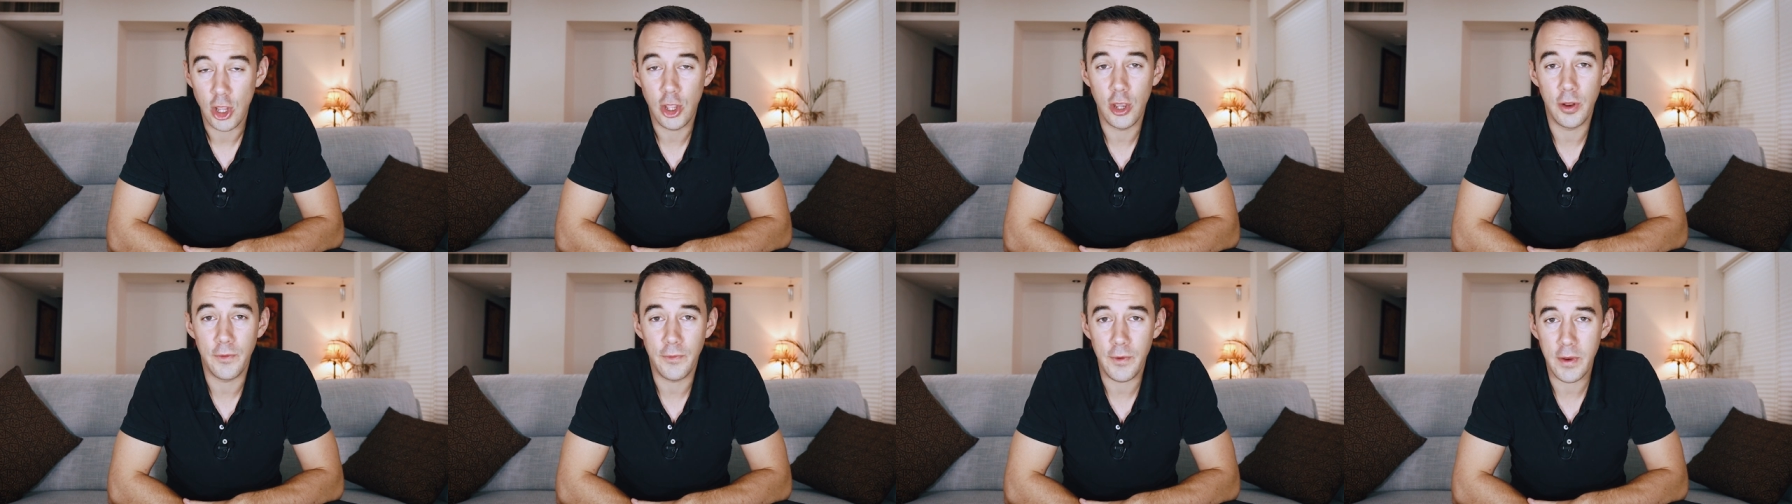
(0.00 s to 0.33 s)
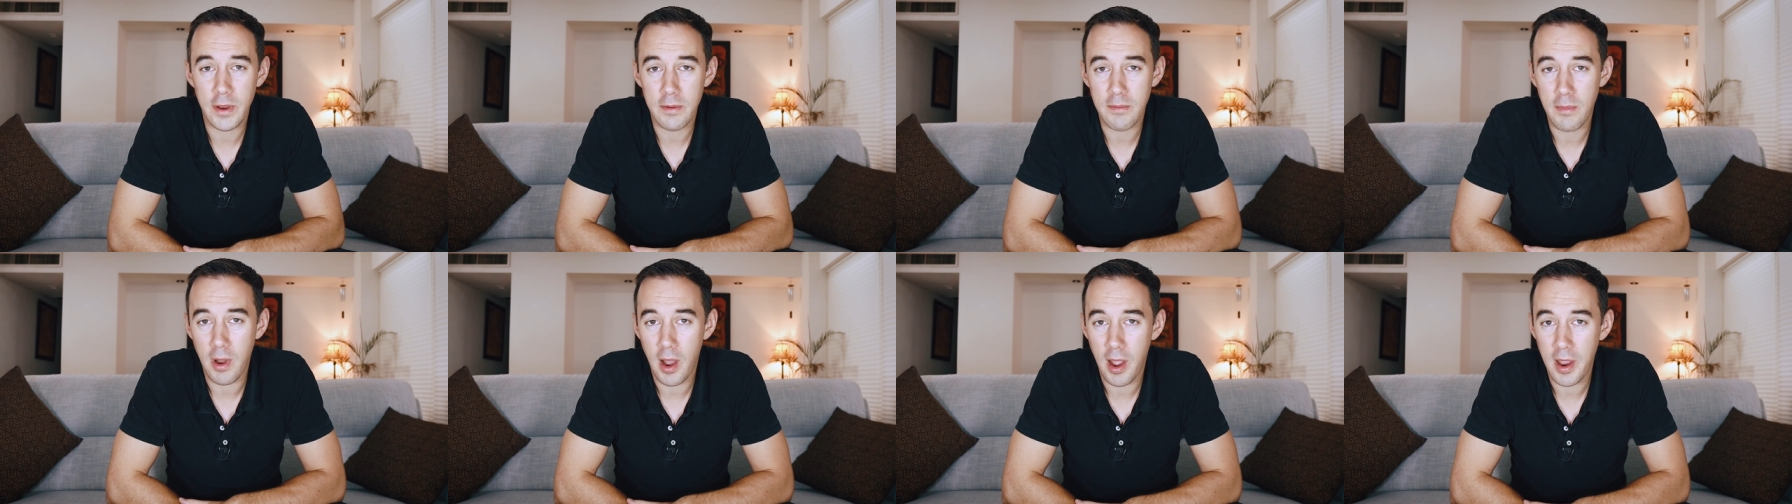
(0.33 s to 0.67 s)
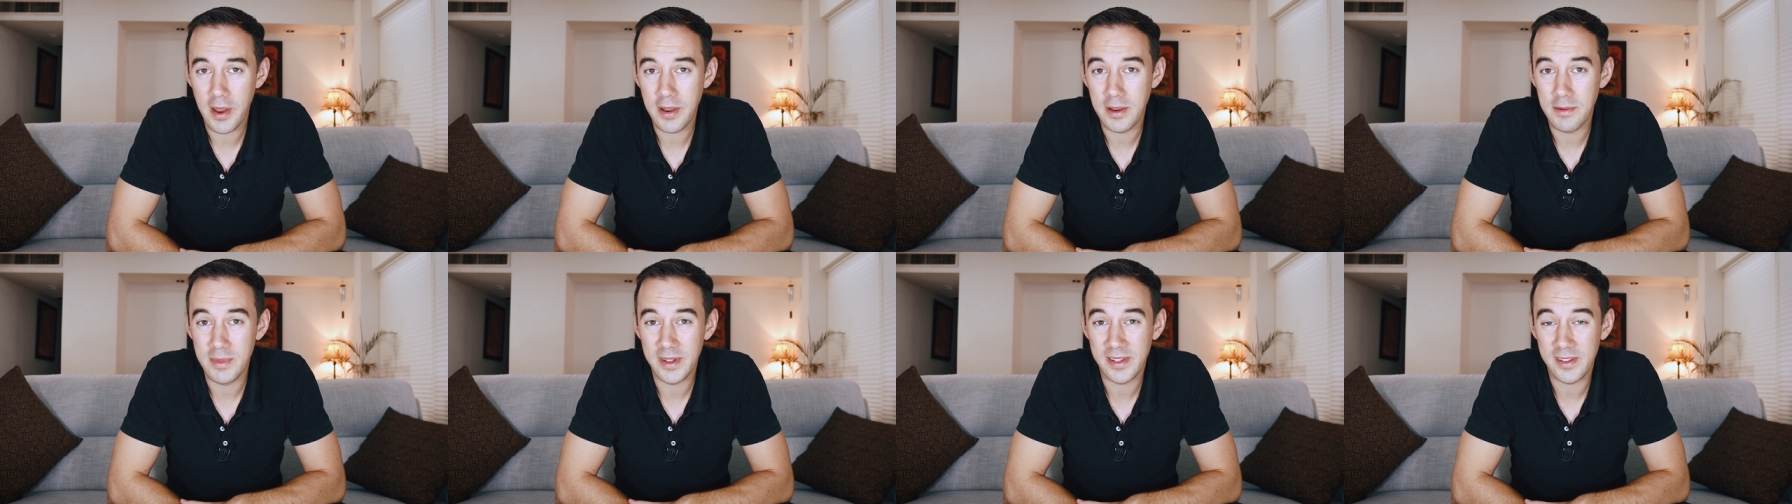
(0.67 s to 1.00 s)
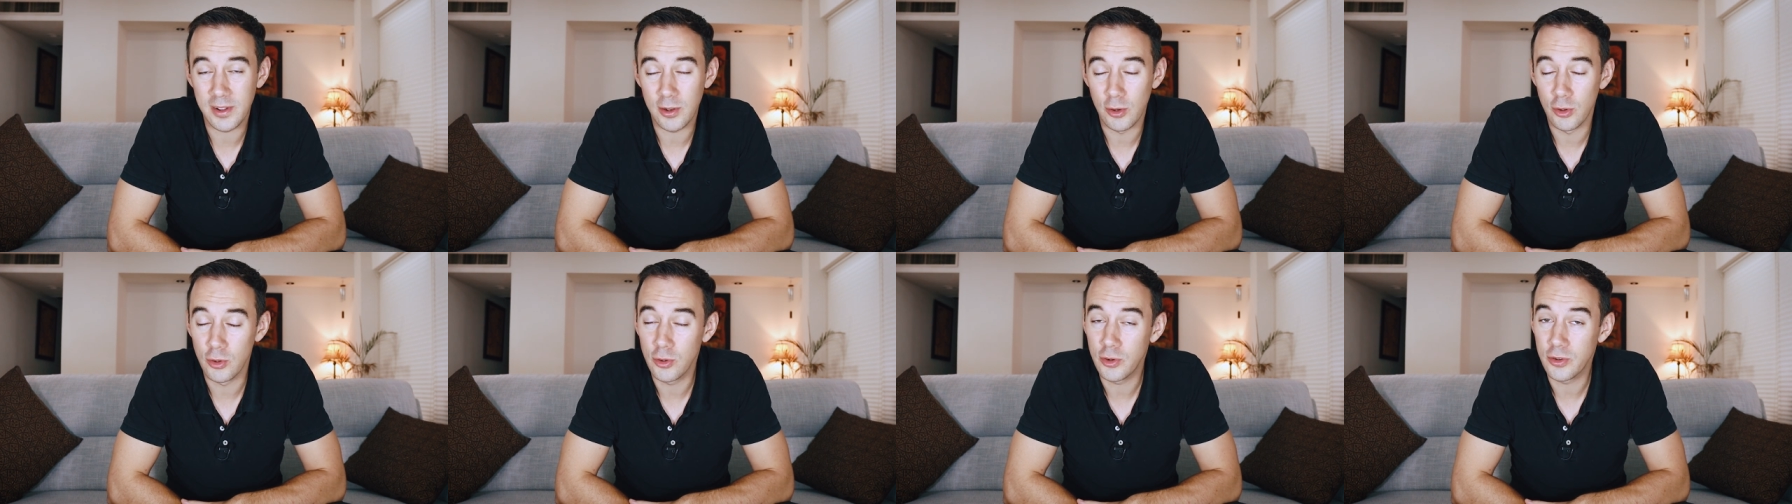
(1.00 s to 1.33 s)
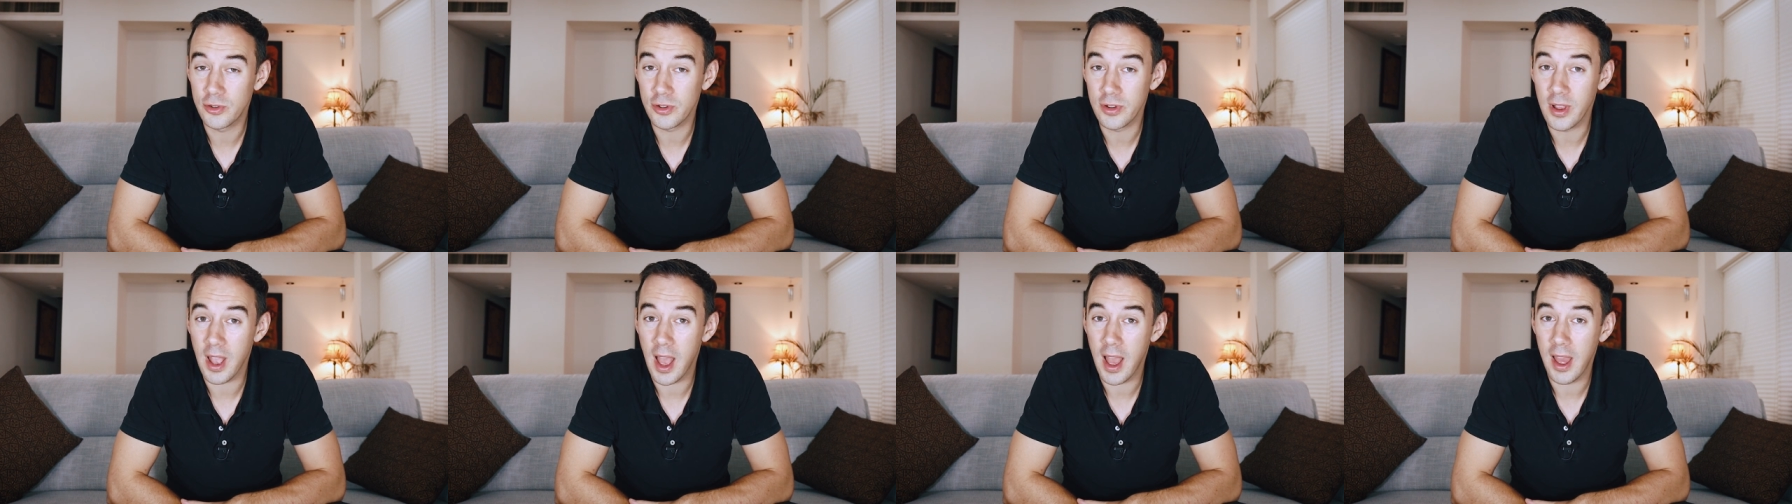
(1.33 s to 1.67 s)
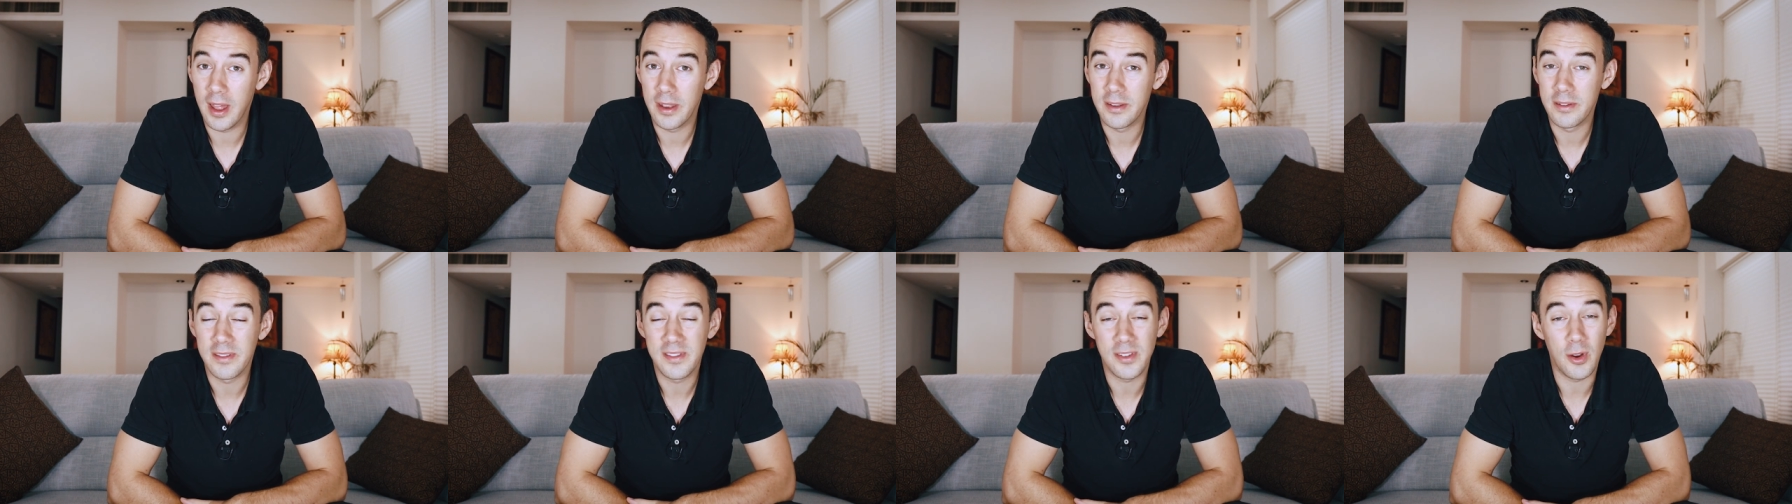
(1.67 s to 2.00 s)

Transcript: A good friend of mine, Mr. Luke Dugan,